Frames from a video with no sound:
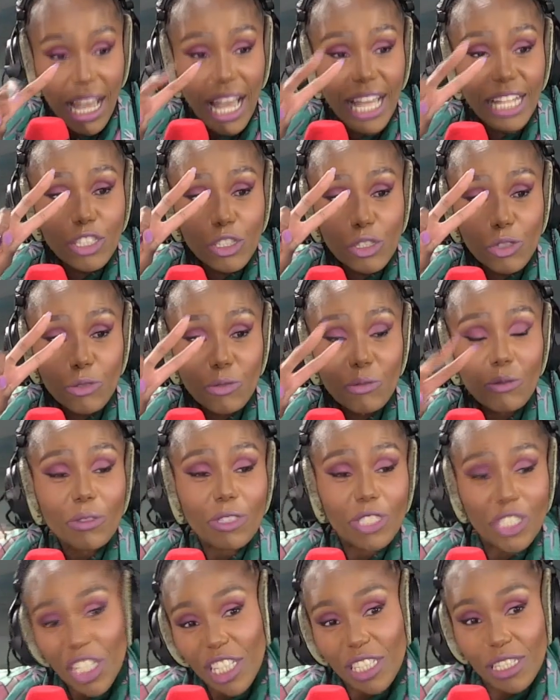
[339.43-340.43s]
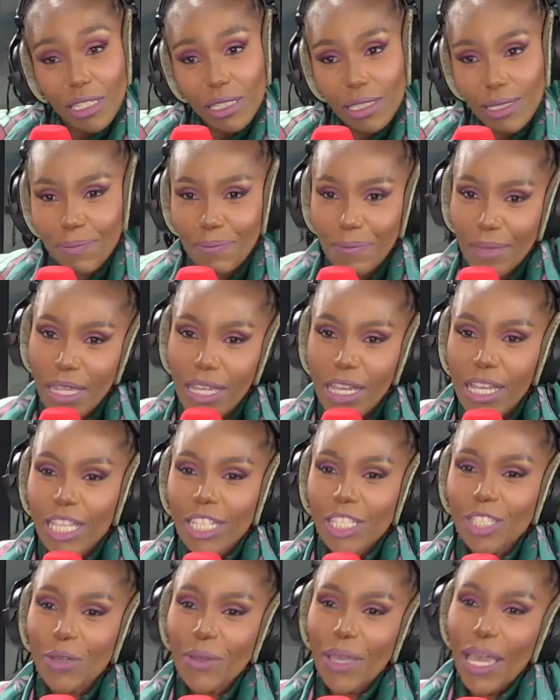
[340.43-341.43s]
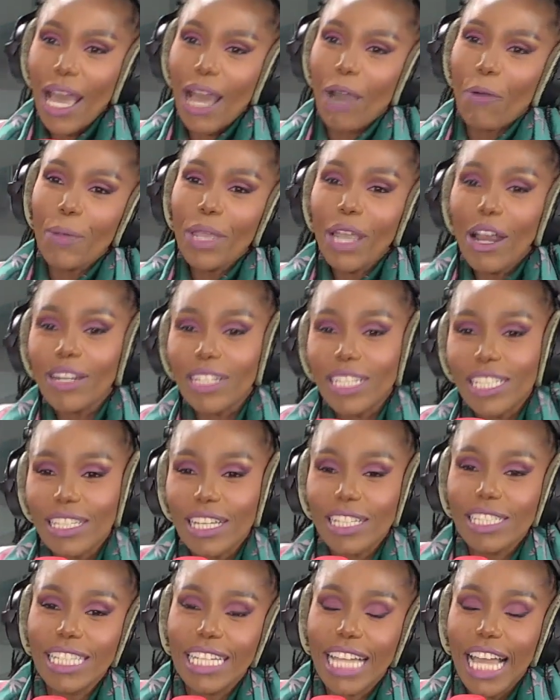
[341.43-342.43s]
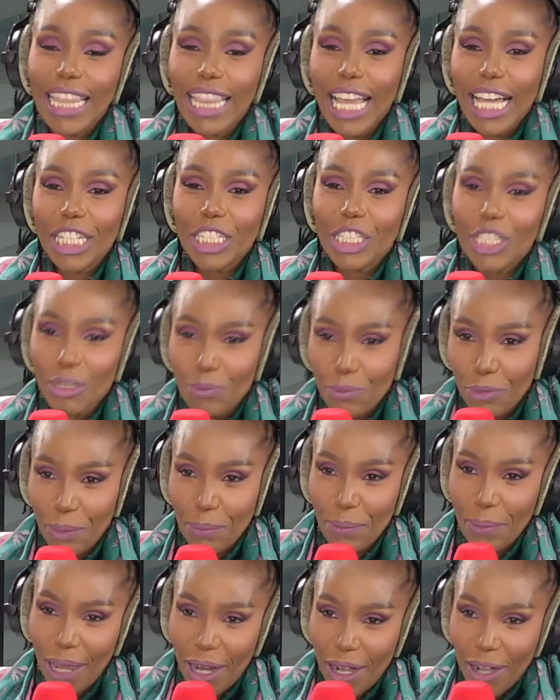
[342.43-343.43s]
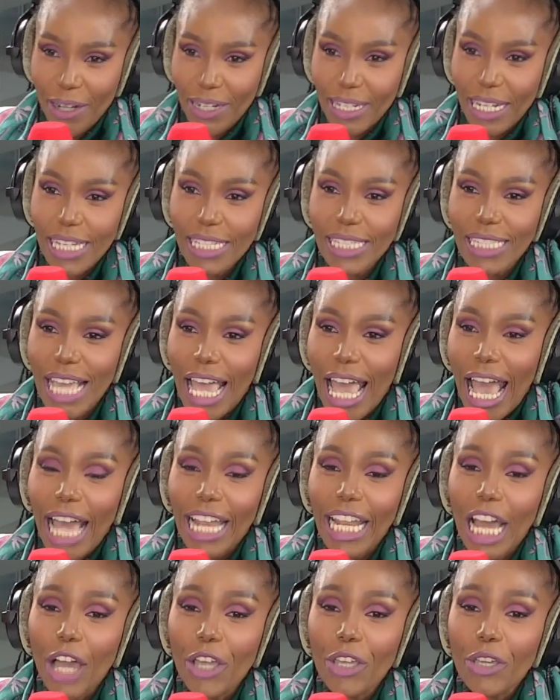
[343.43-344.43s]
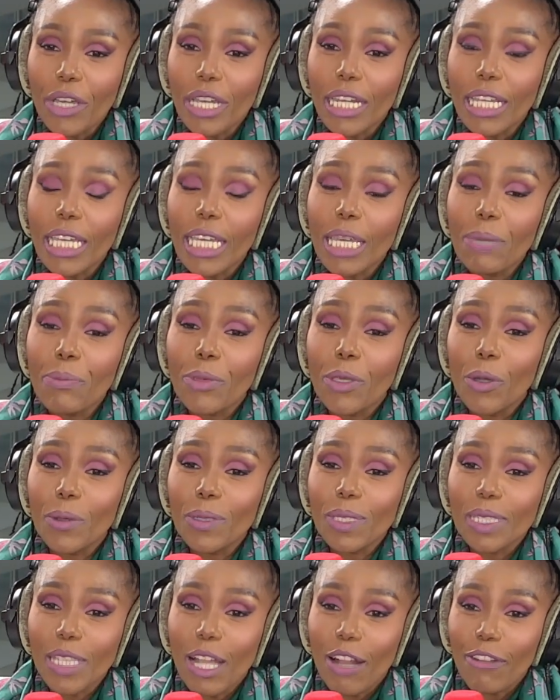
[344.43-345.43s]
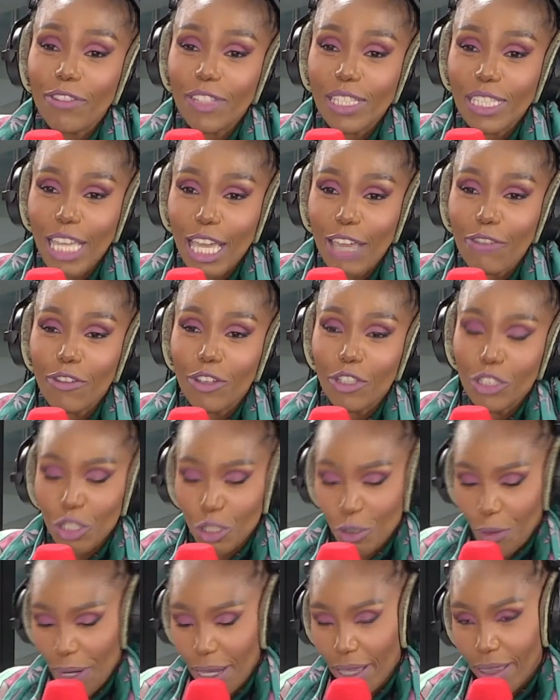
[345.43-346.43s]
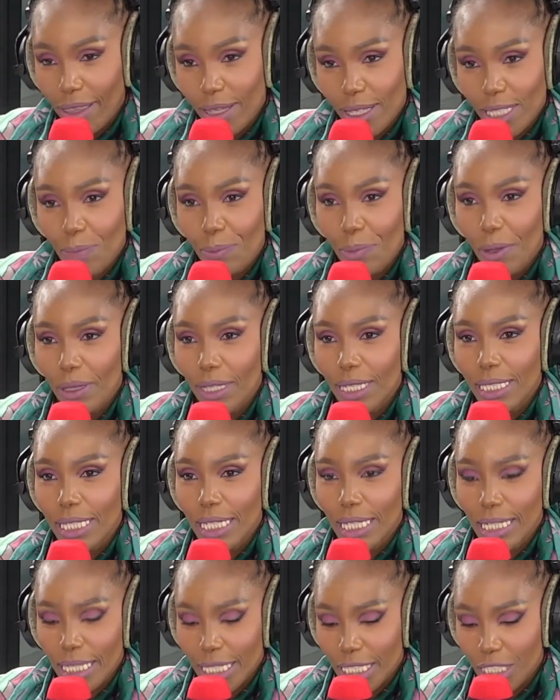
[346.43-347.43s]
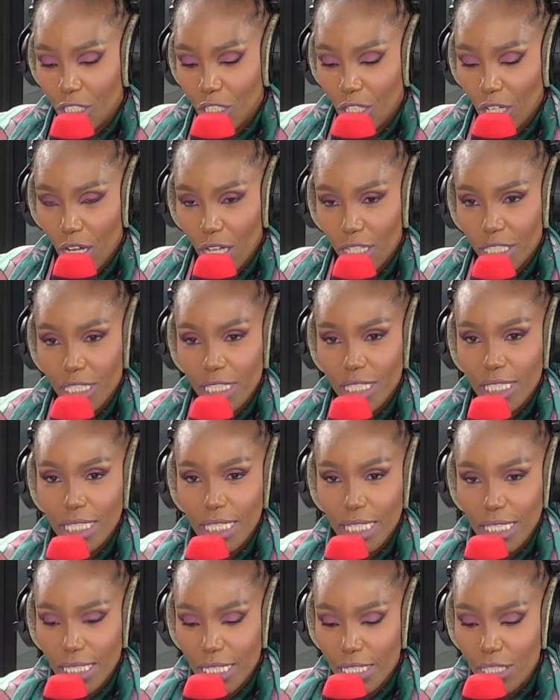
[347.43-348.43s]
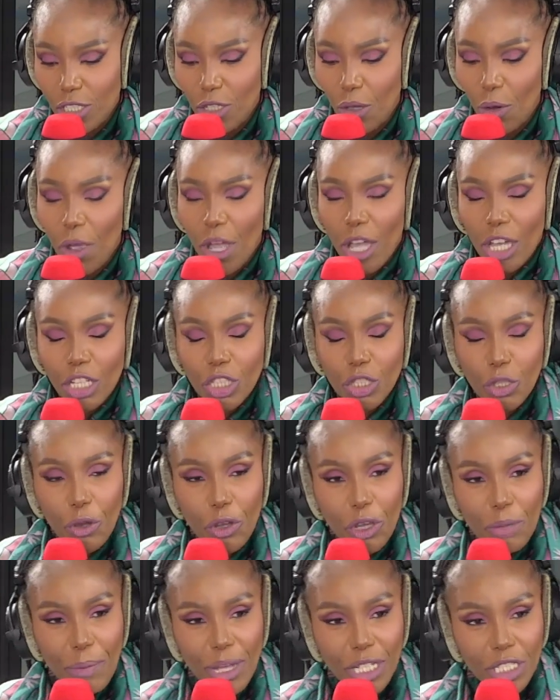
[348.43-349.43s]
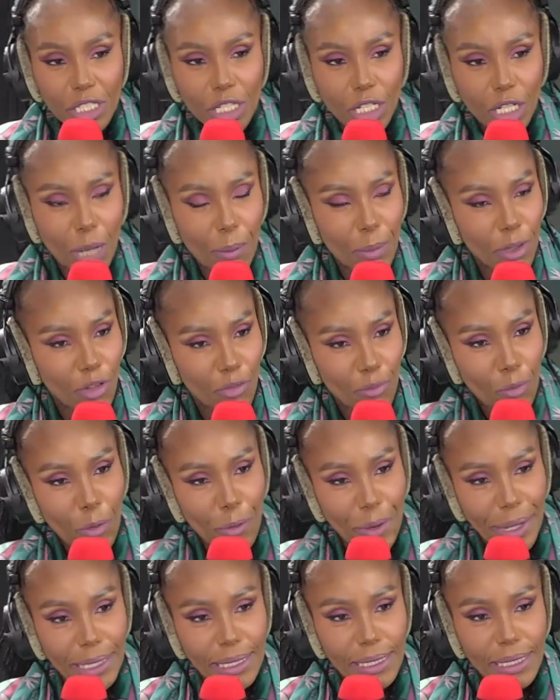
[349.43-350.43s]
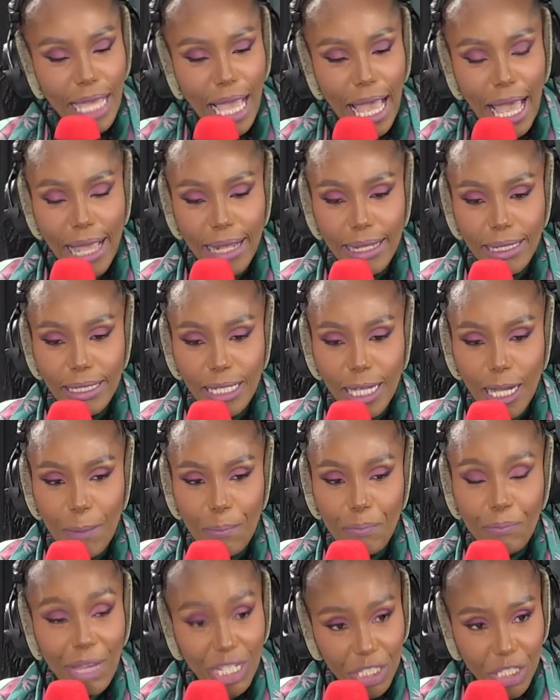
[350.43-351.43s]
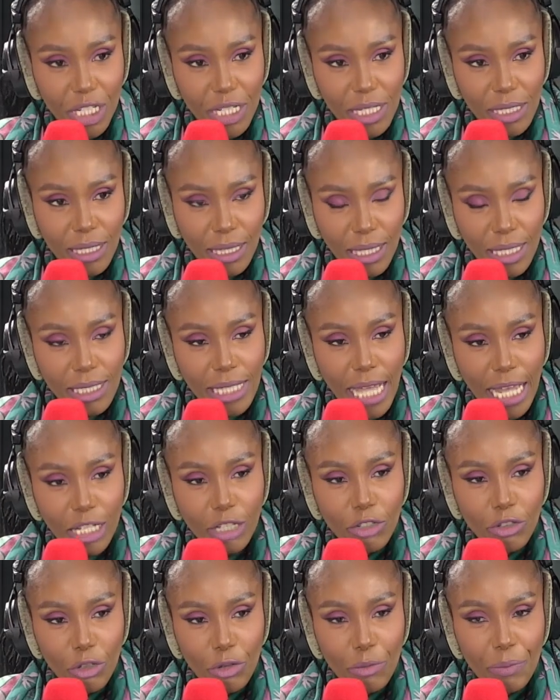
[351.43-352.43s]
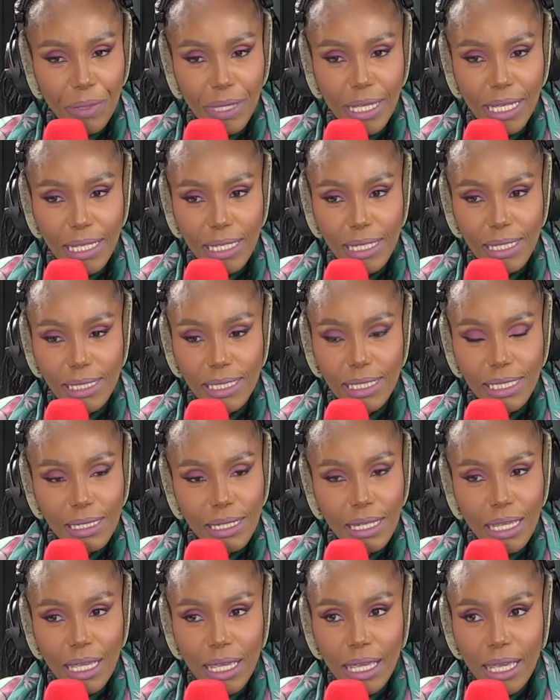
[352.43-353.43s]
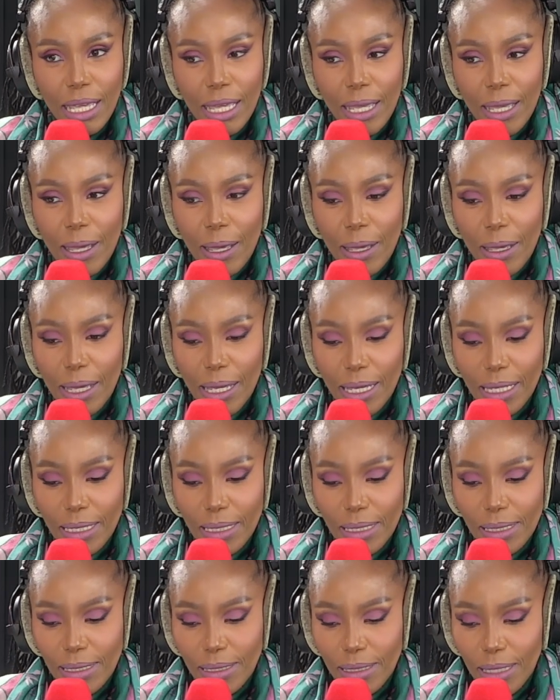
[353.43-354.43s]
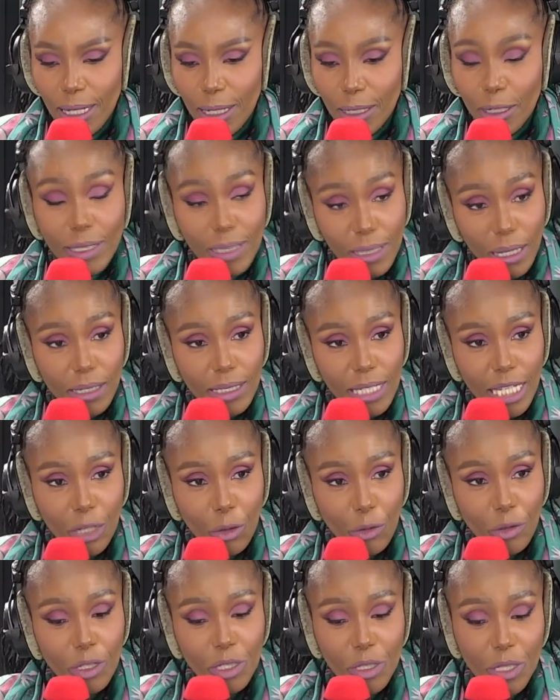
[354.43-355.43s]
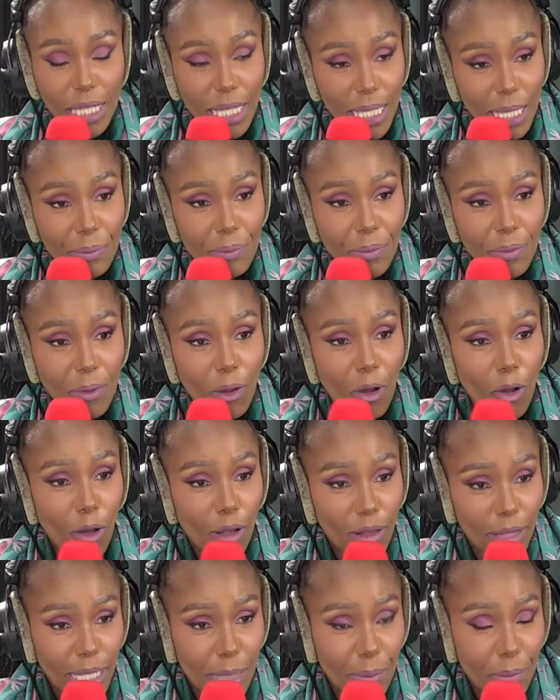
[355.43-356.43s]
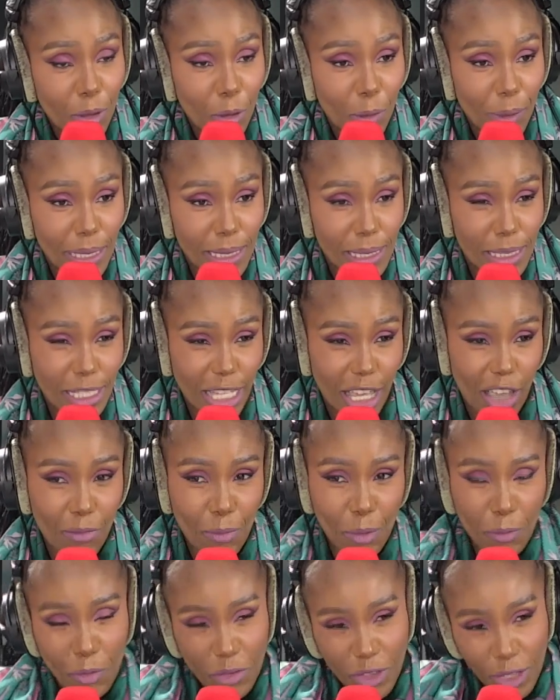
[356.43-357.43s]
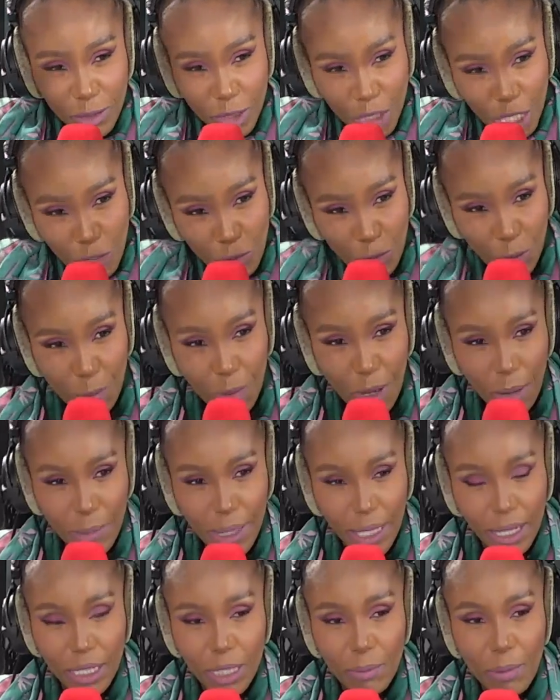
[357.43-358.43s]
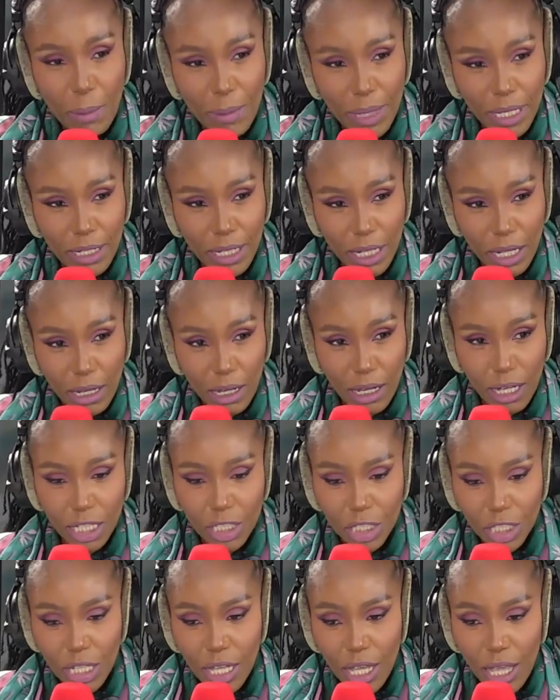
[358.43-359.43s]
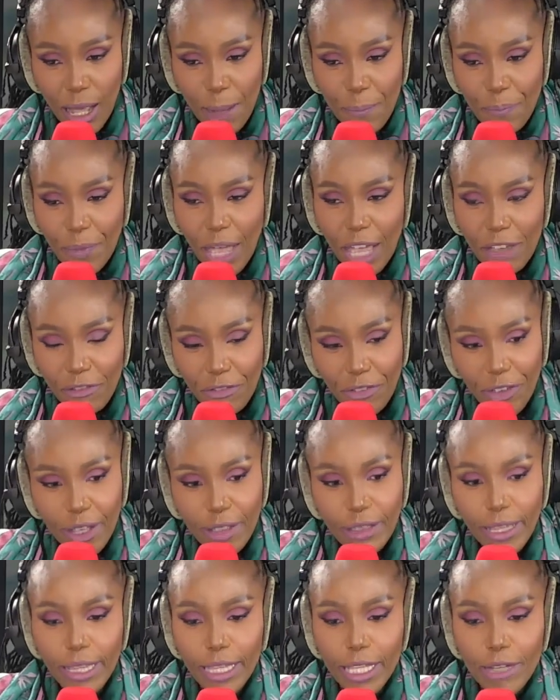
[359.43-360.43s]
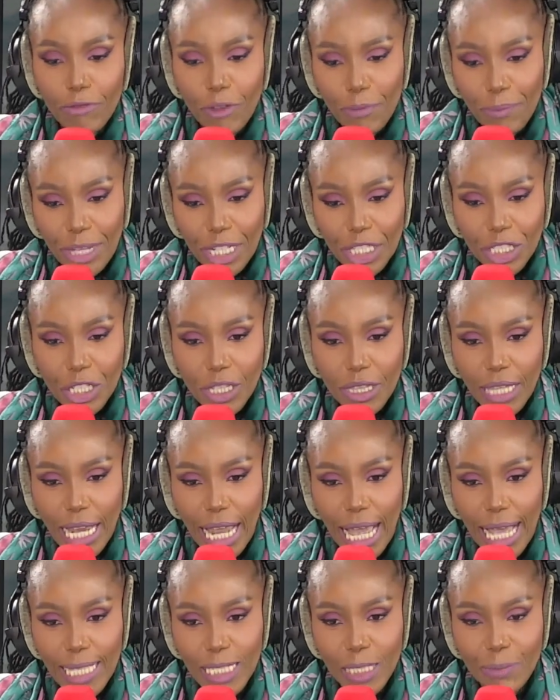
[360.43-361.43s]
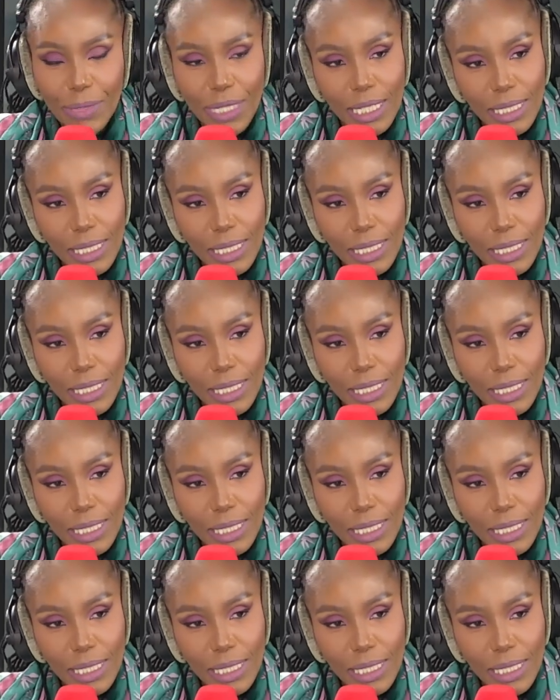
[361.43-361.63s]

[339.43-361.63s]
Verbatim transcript: And two, Jesus. So yeah, we are discussing election preparedness and how you can keep yourself safe during this politically charged season. So, Joy, you mentioned a couple of points and uh, measures that the Standard Group is is uh, conducting in order to keep all the employees safe. But for the general public and the public at large, I feel that the information that has been